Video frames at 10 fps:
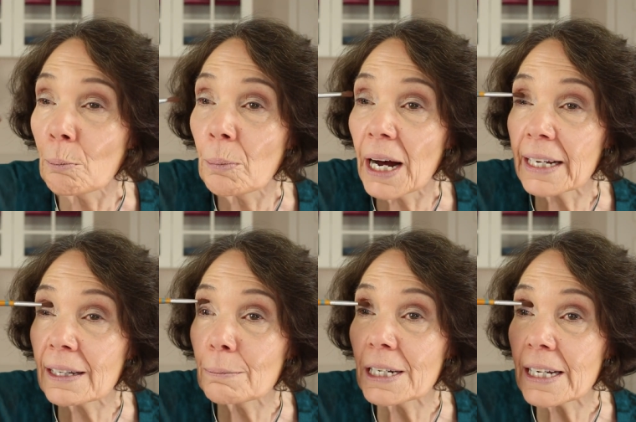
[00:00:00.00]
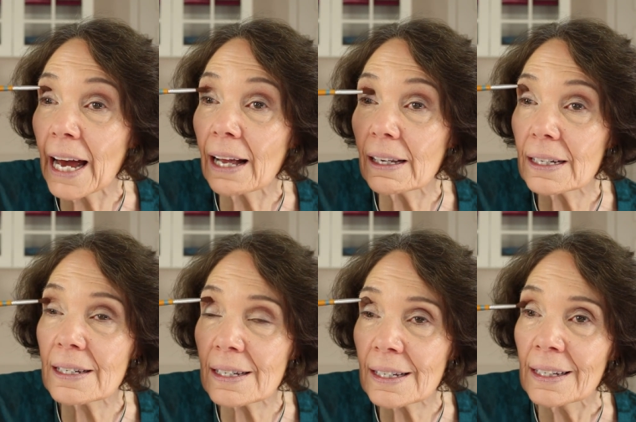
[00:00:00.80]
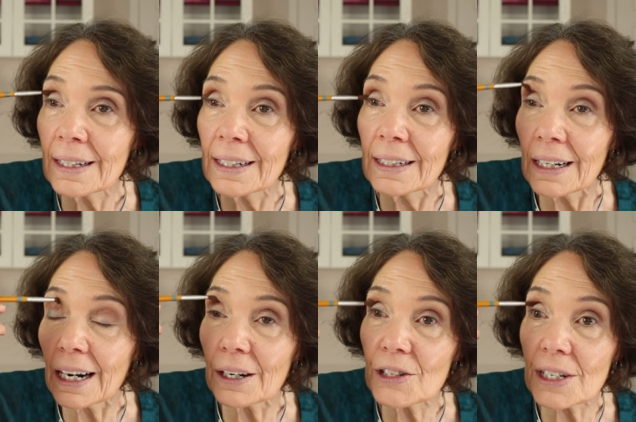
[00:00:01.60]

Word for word: but the metallics are